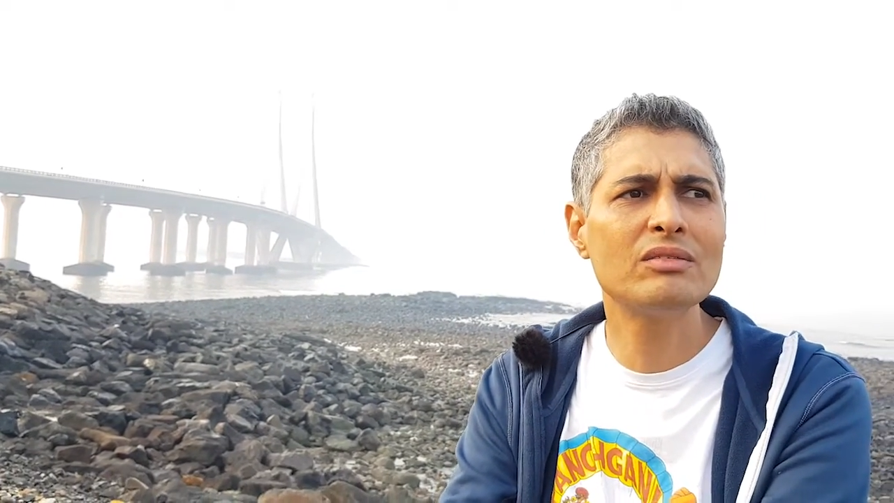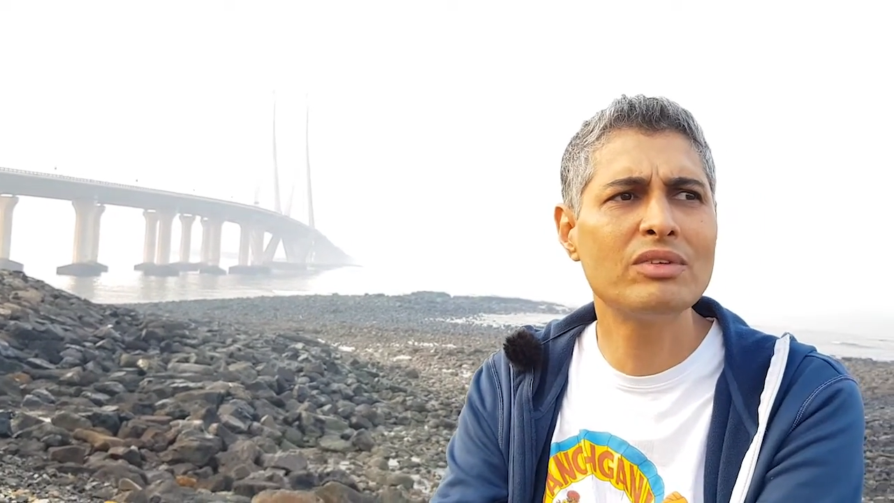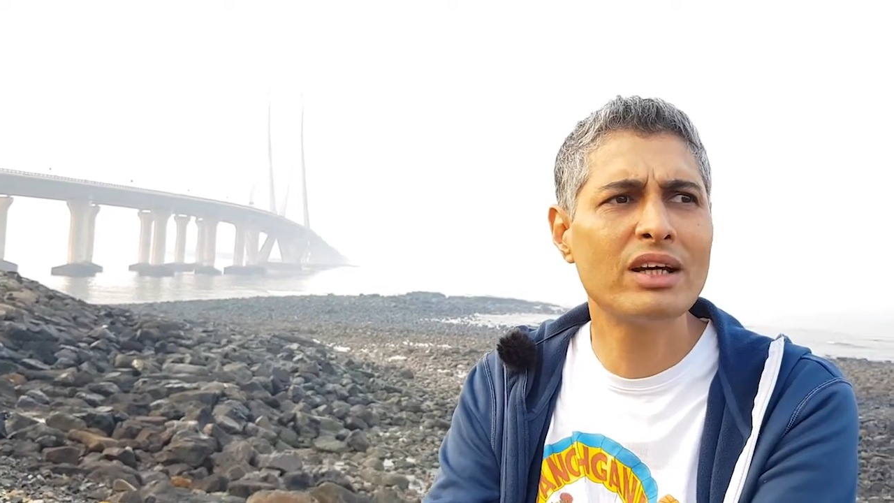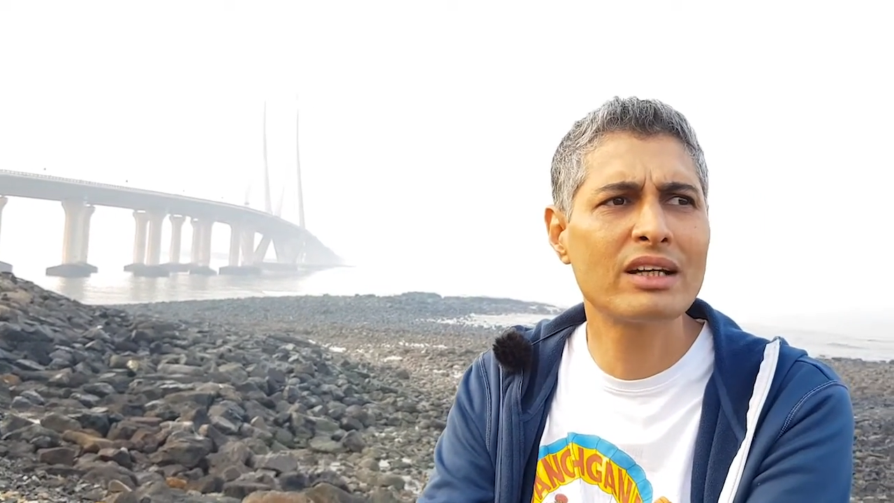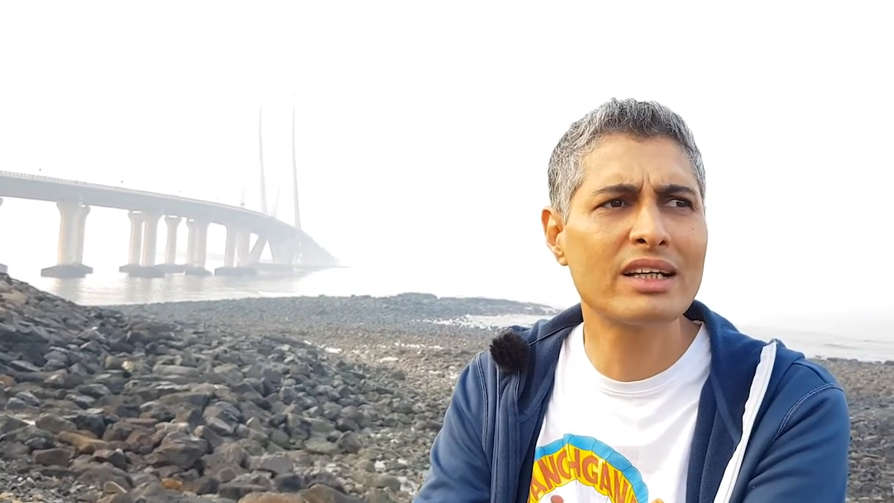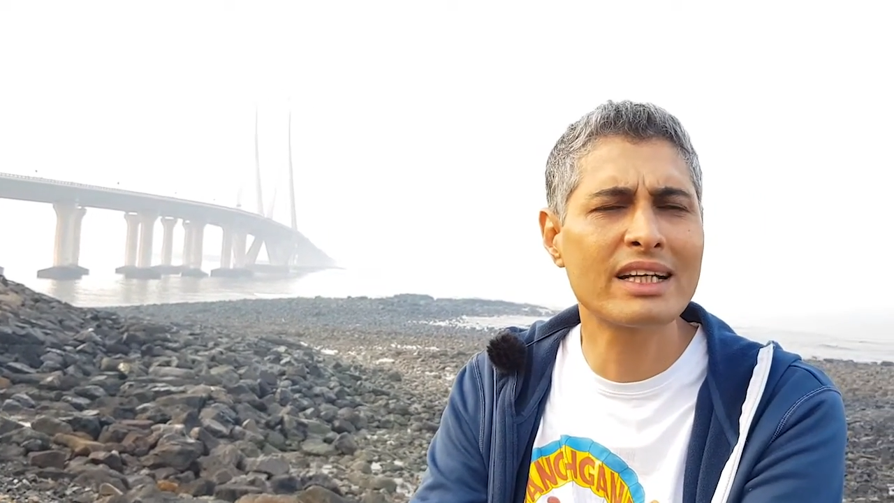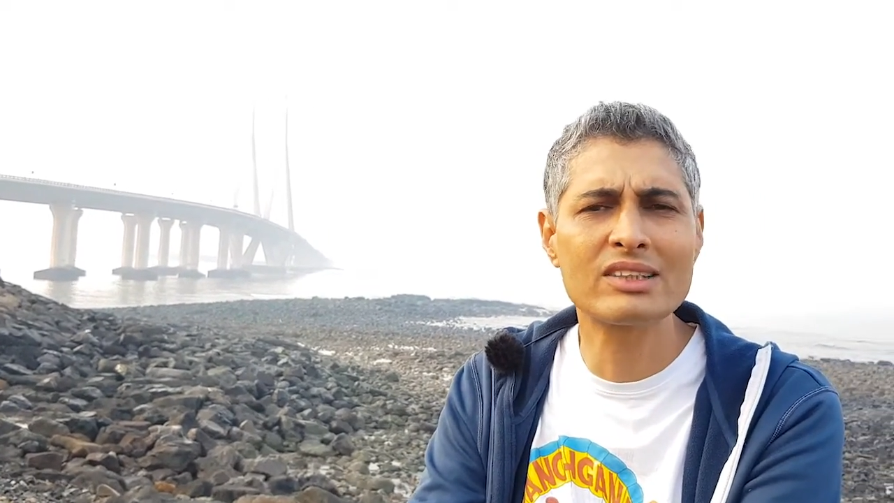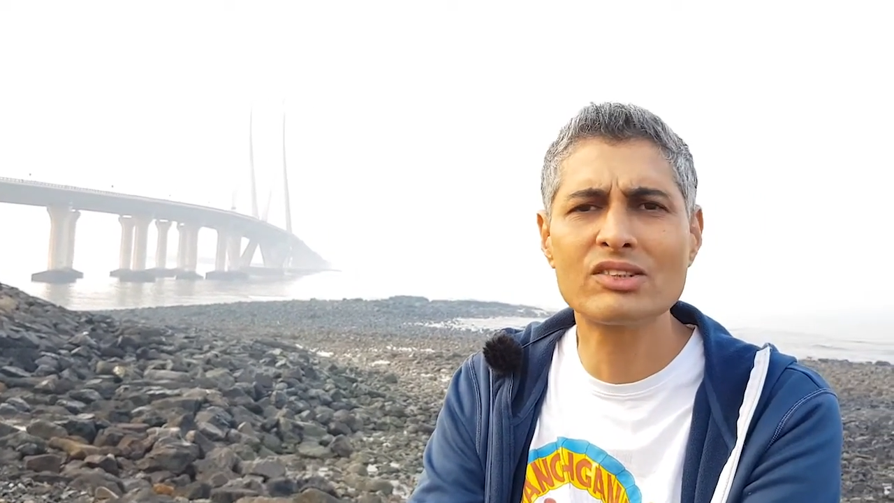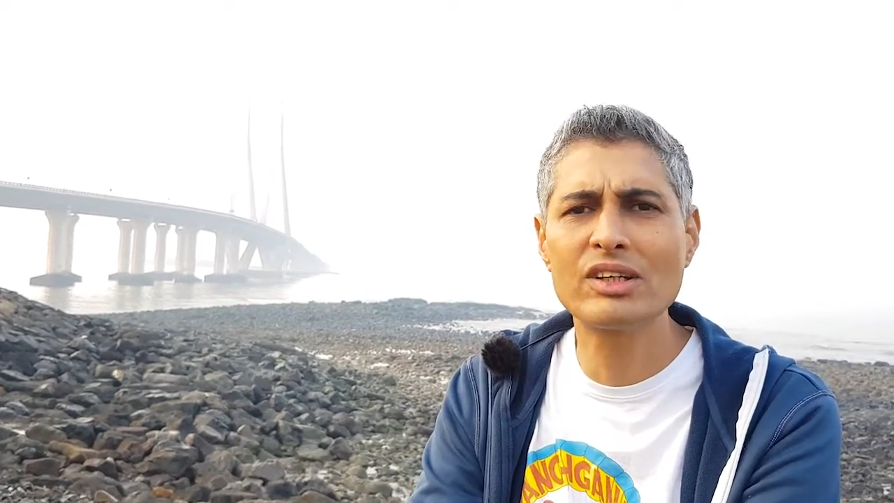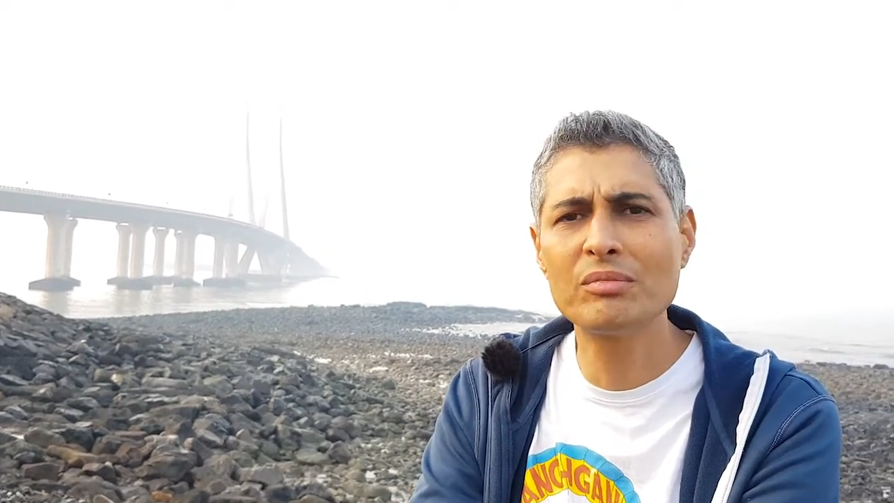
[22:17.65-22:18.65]
we are an
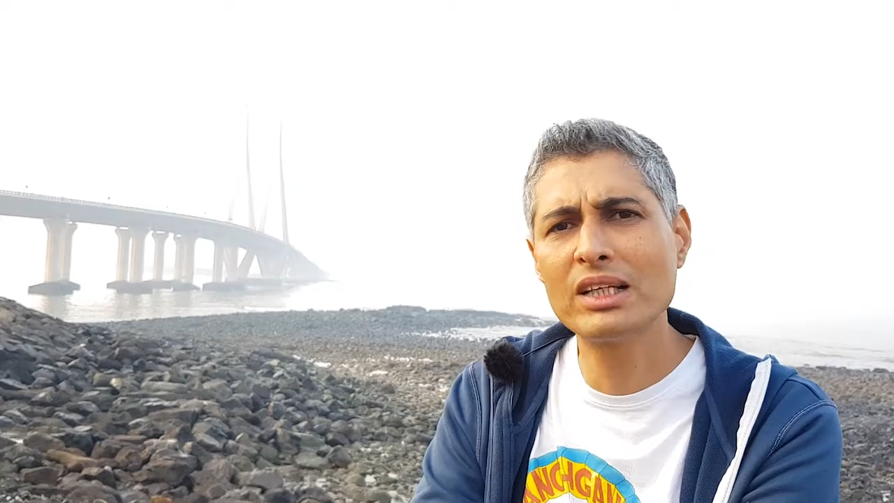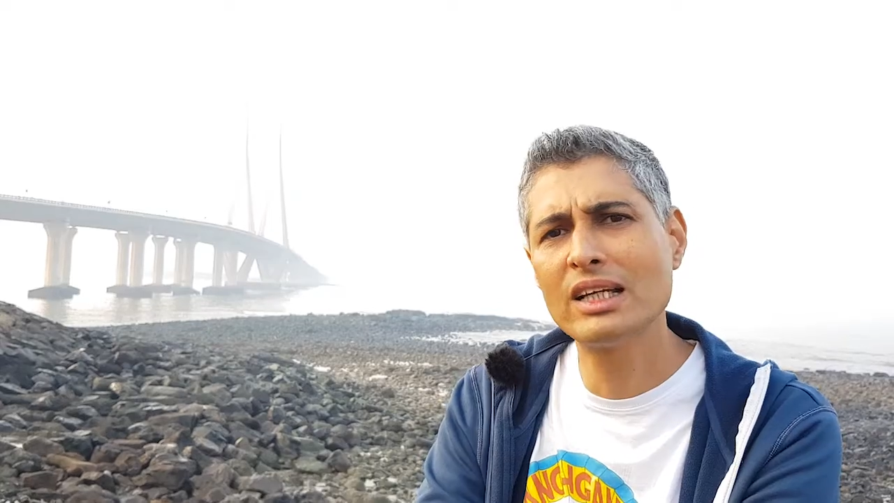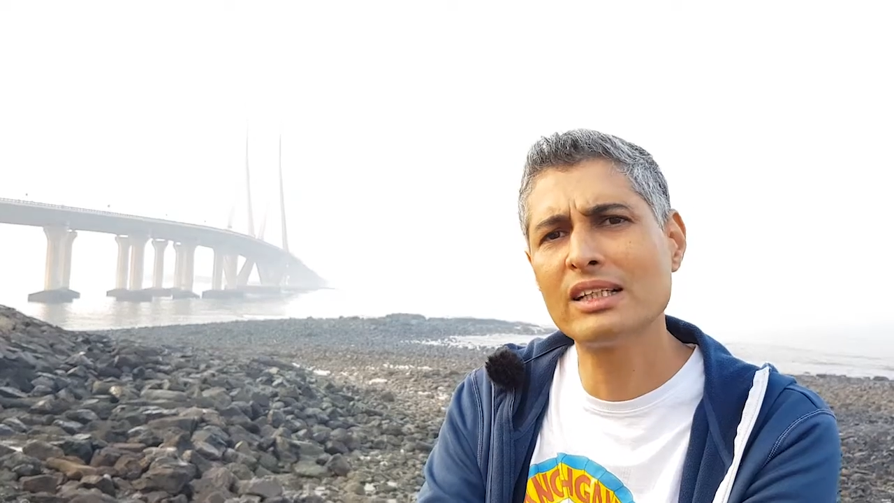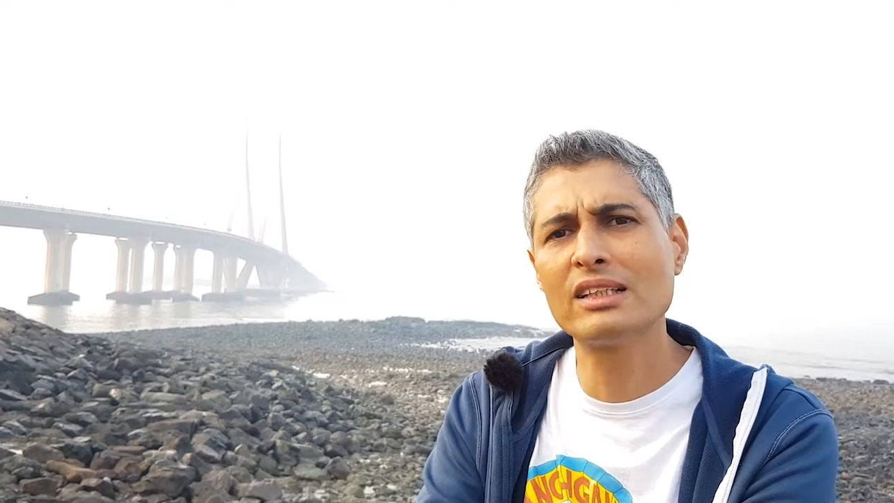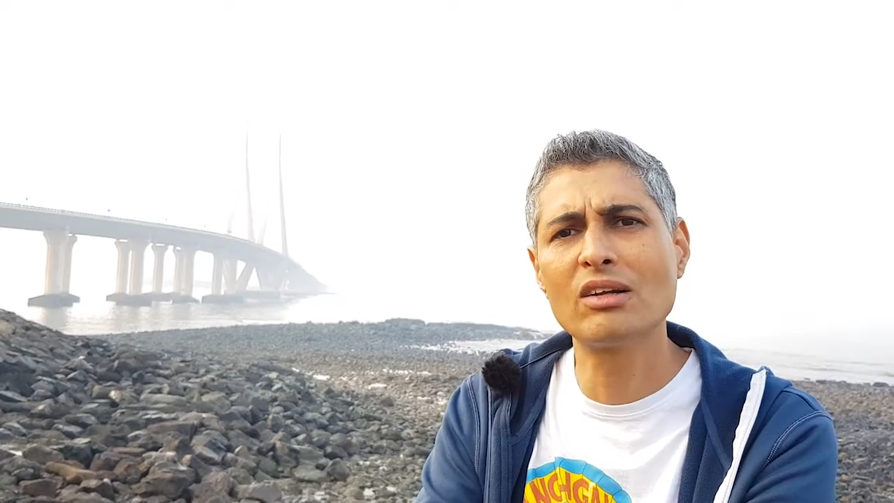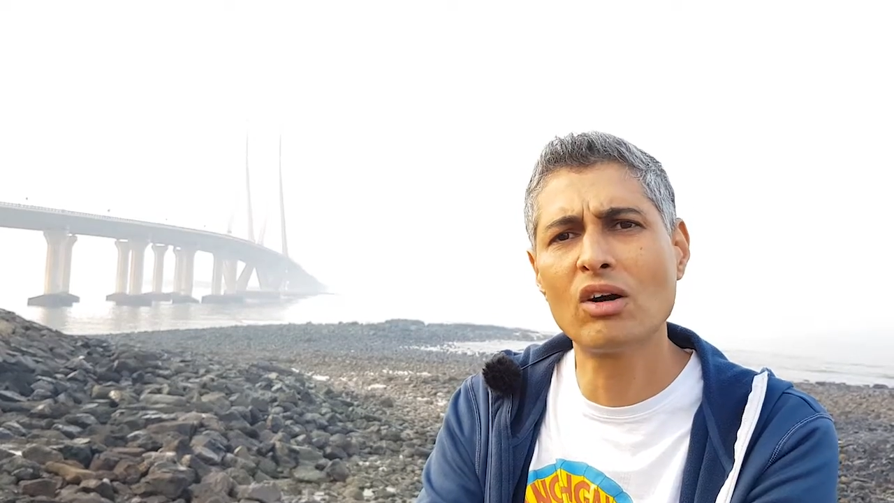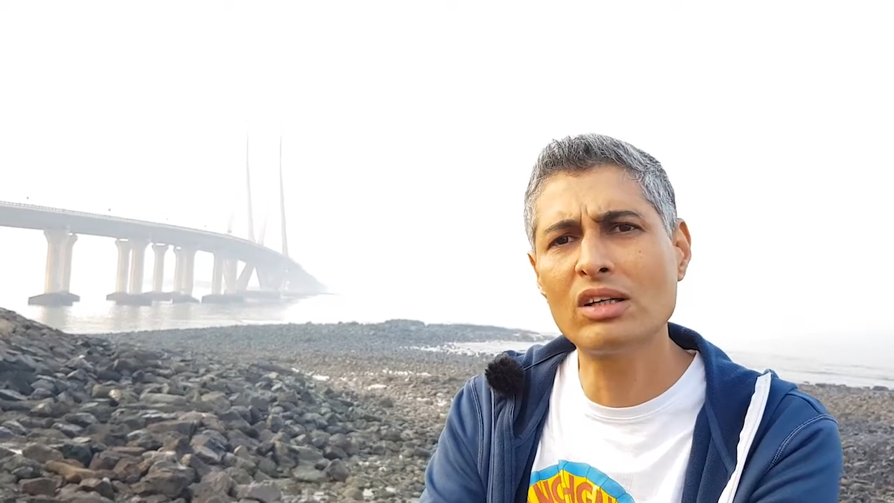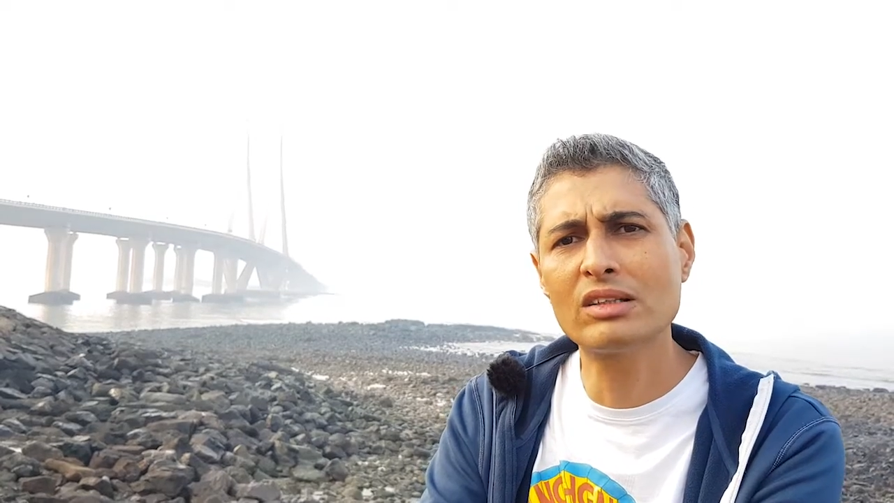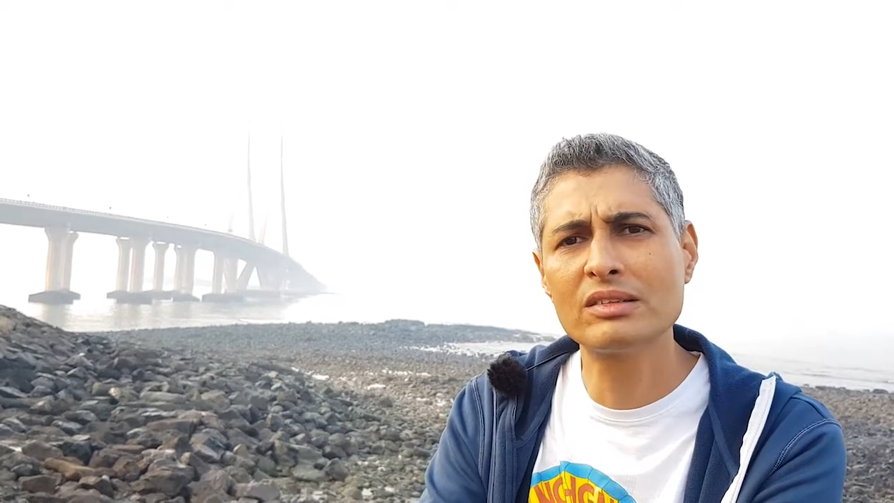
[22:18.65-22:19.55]
extremely lazy lot.